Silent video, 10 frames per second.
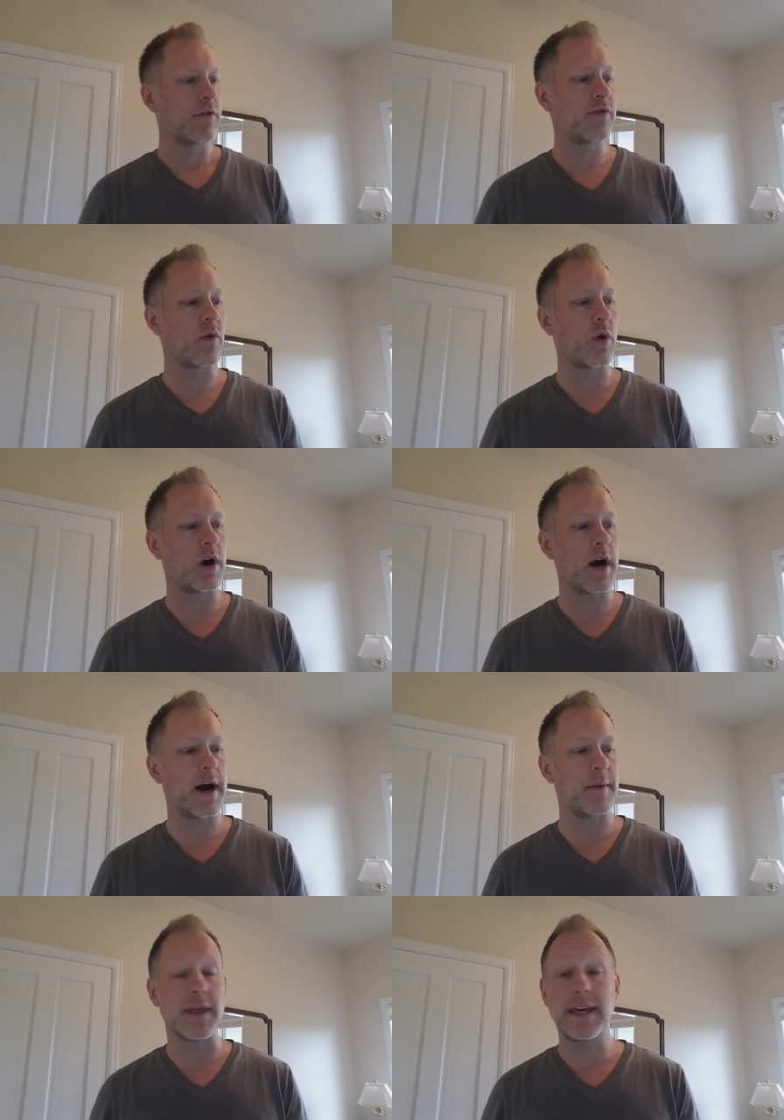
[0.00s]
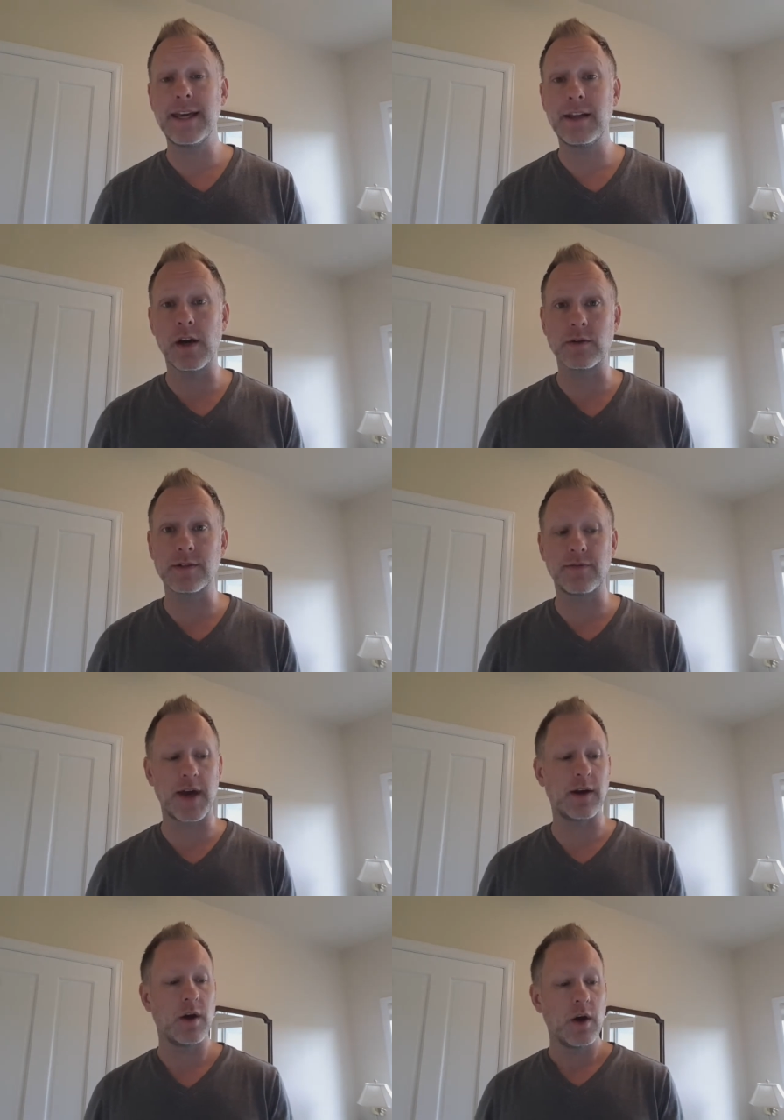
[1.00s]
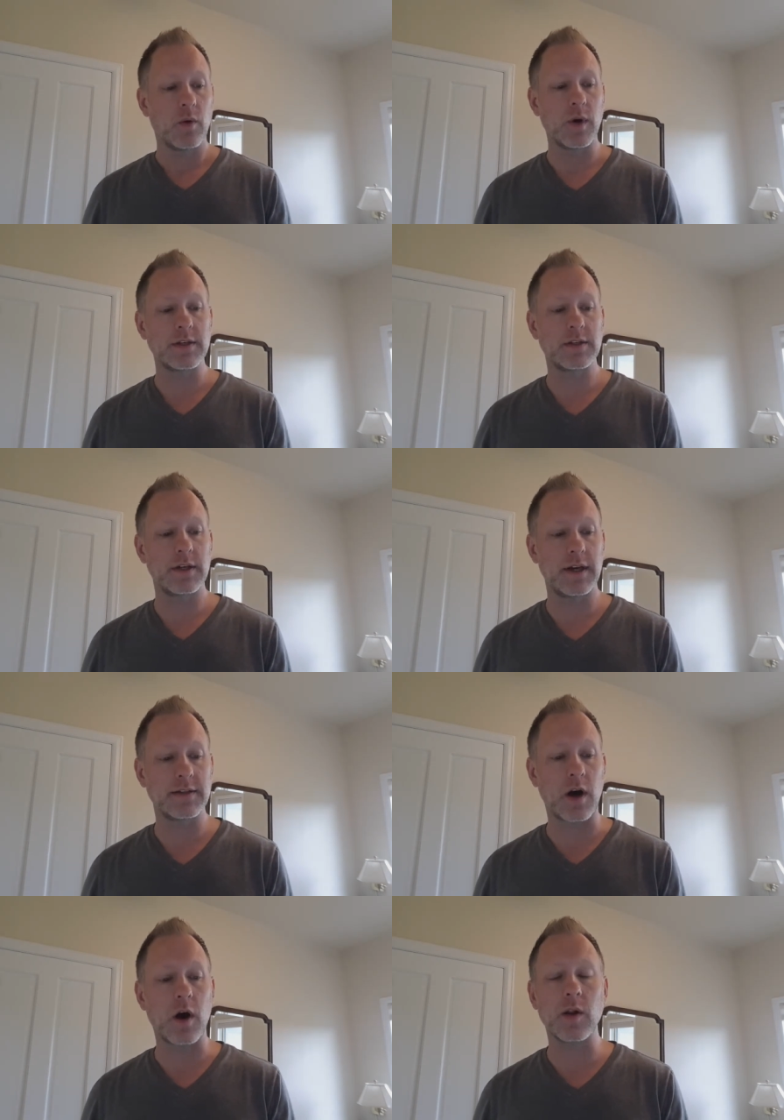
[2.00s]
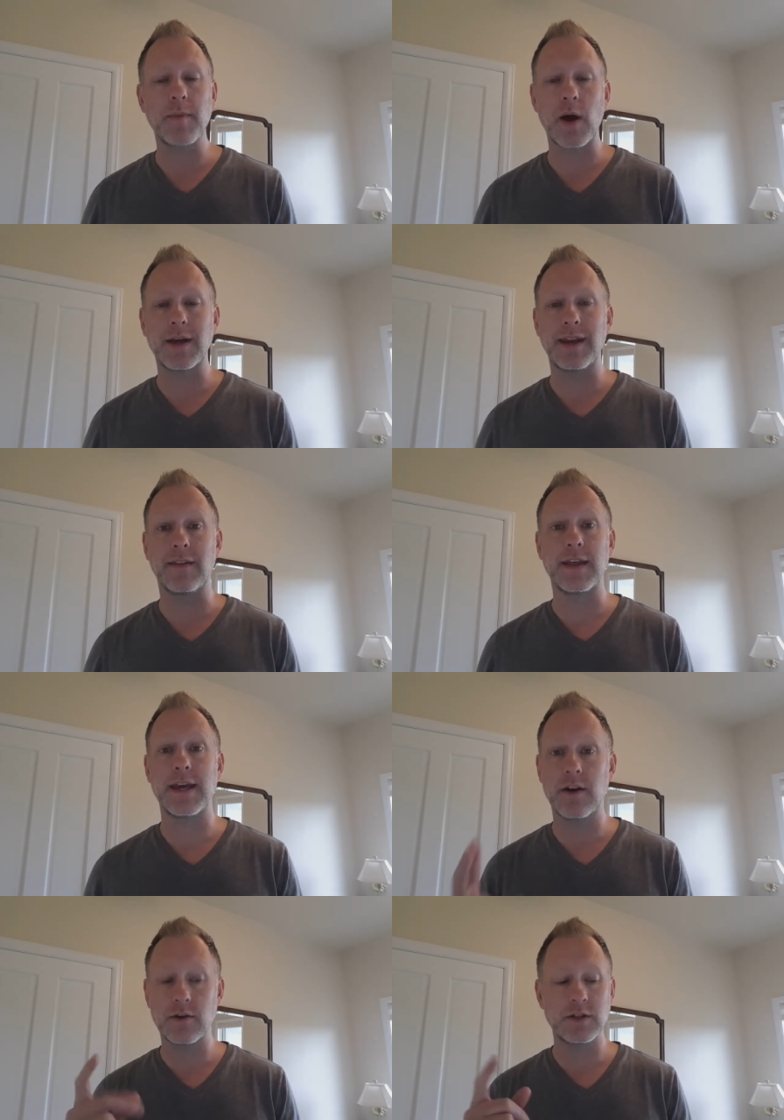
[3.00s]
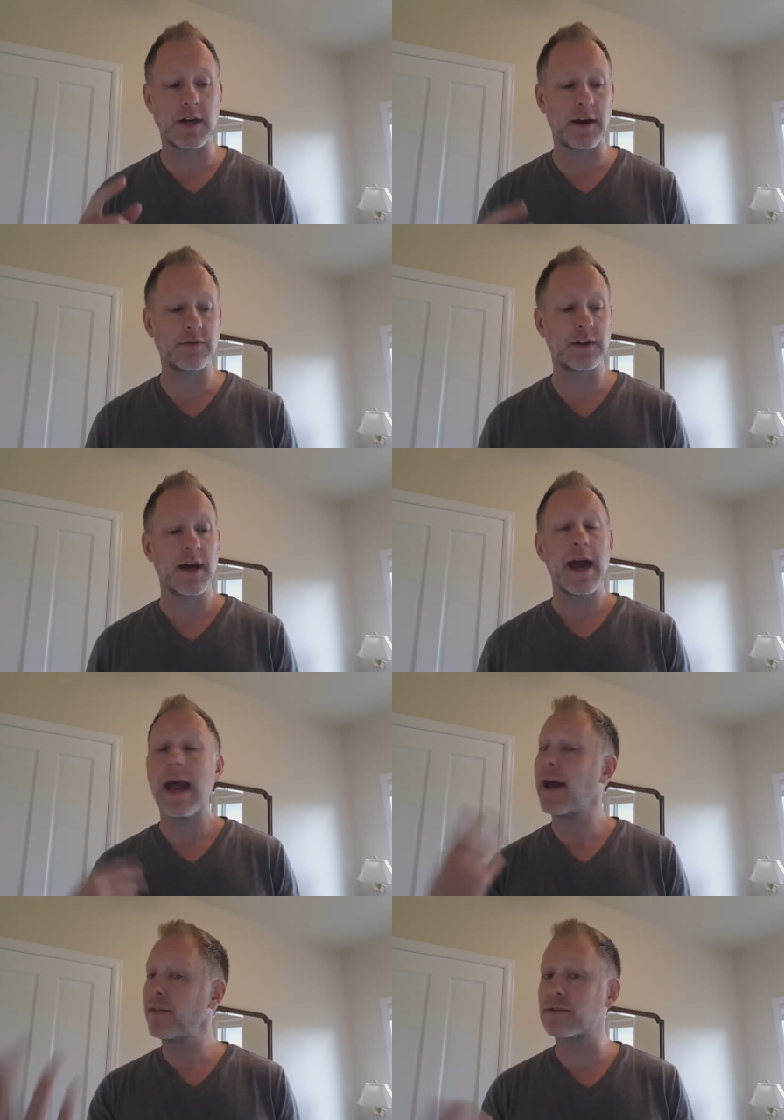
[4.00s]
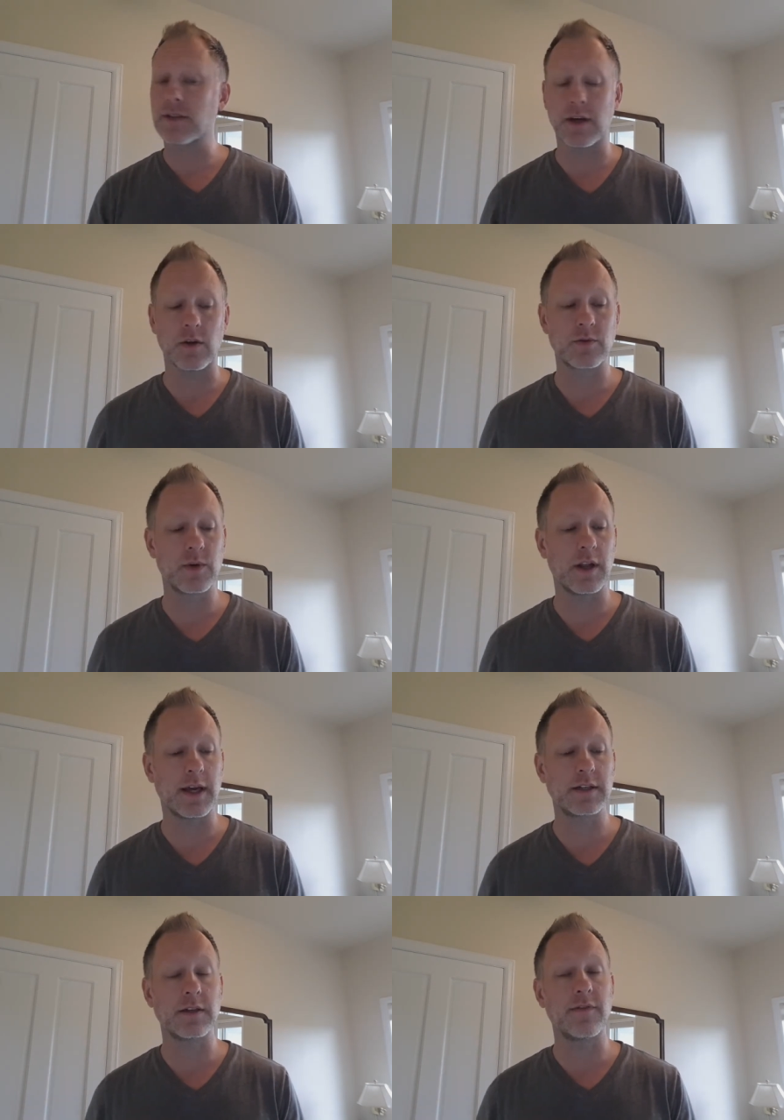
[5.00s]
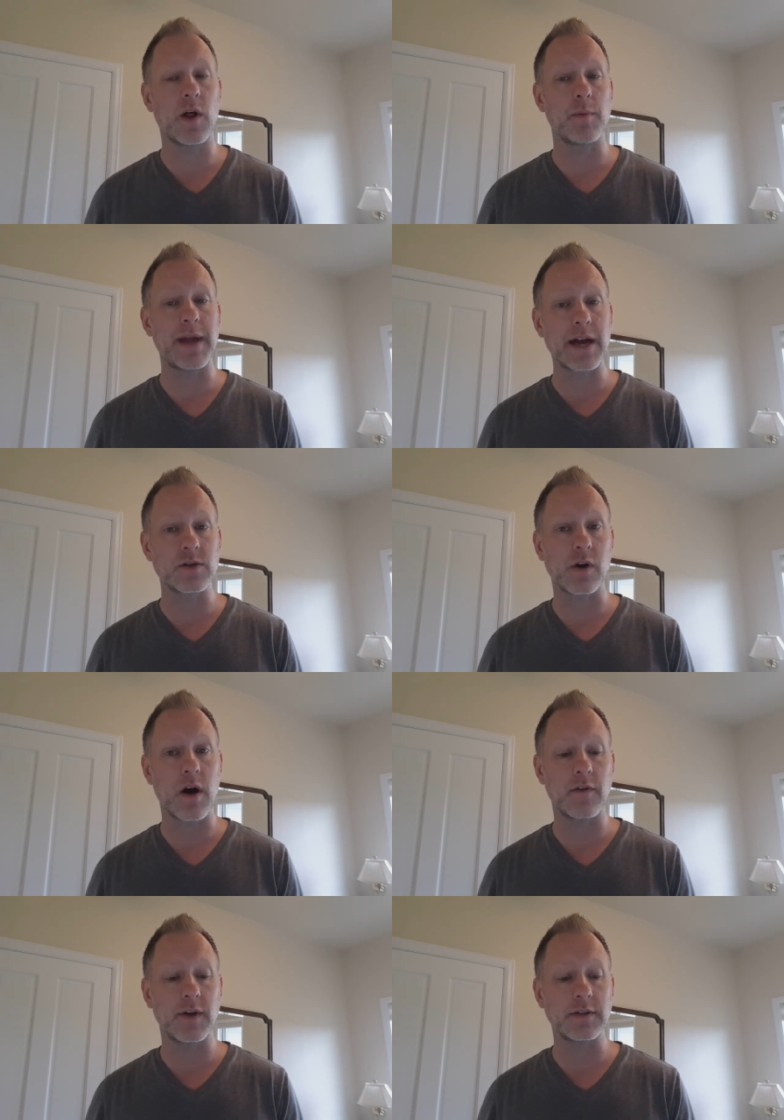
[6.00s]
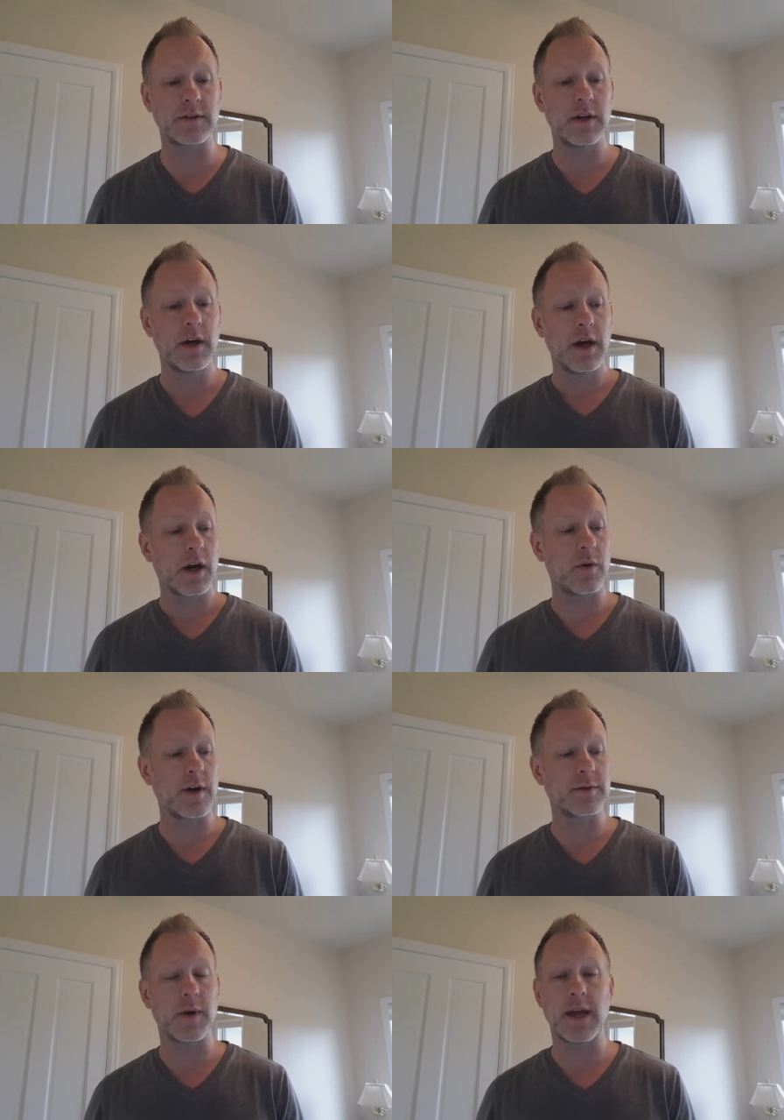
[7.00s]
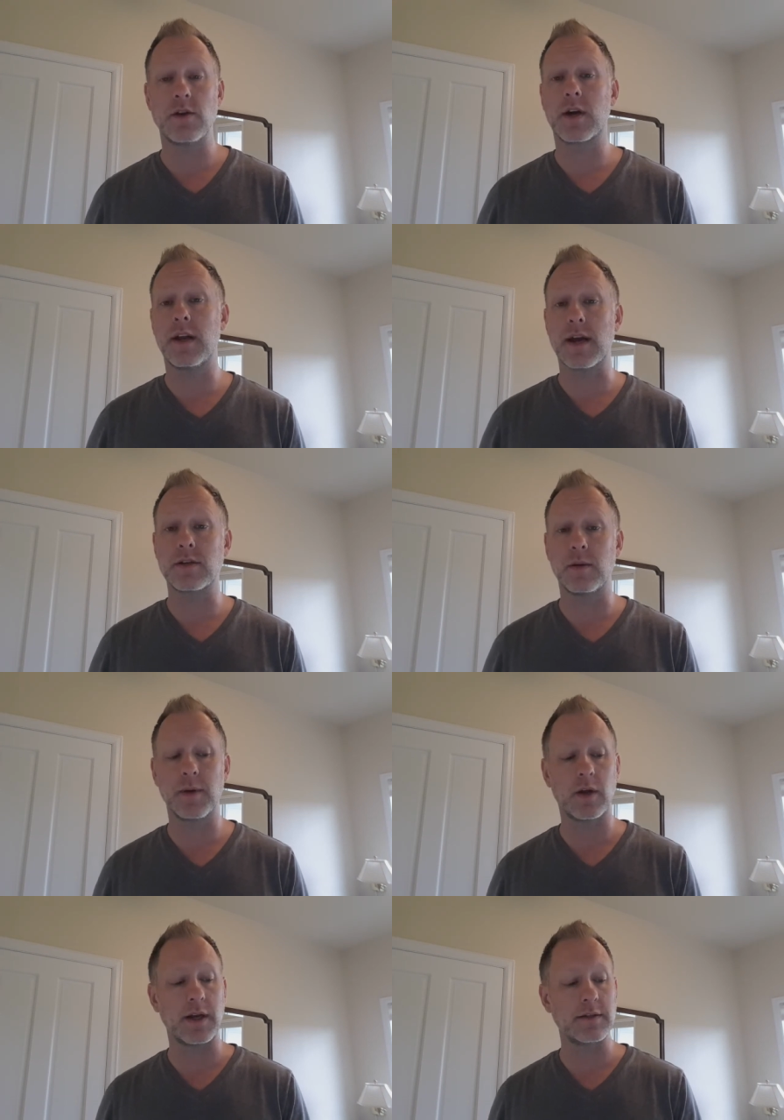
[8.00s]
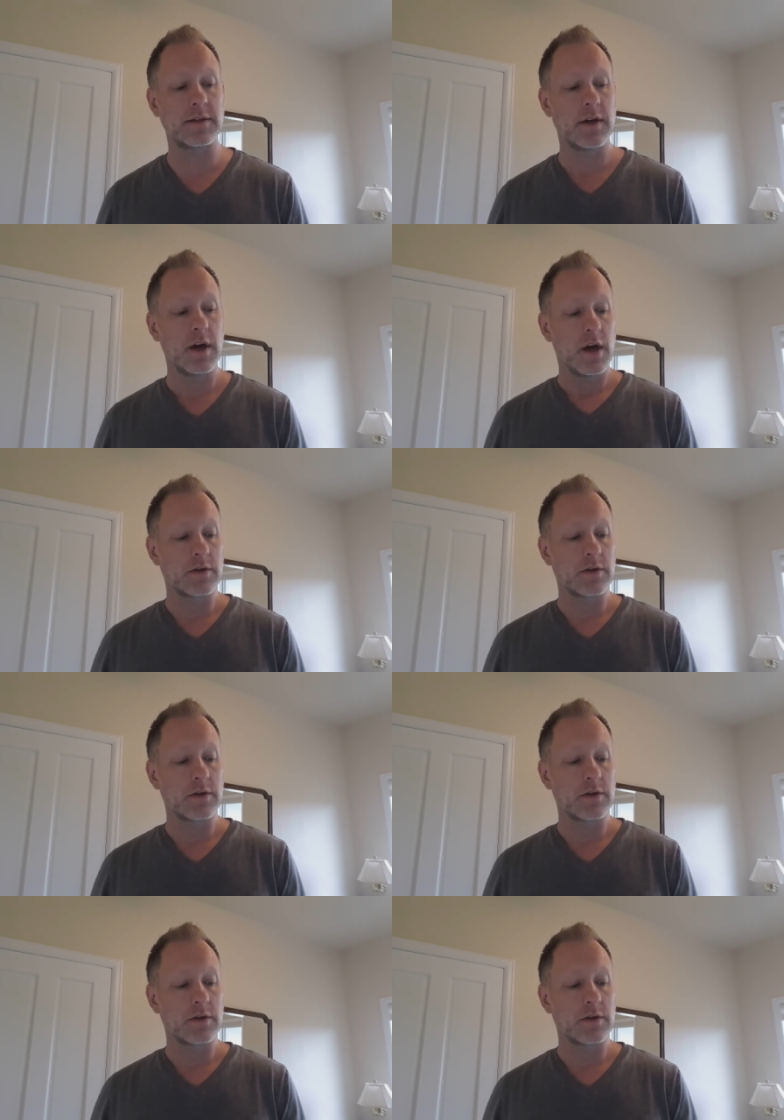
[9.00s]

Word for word: for um, the Helios event, which is all about getting the inner shift and the skills really to develop natural confidence, charisma, and your connection abilities.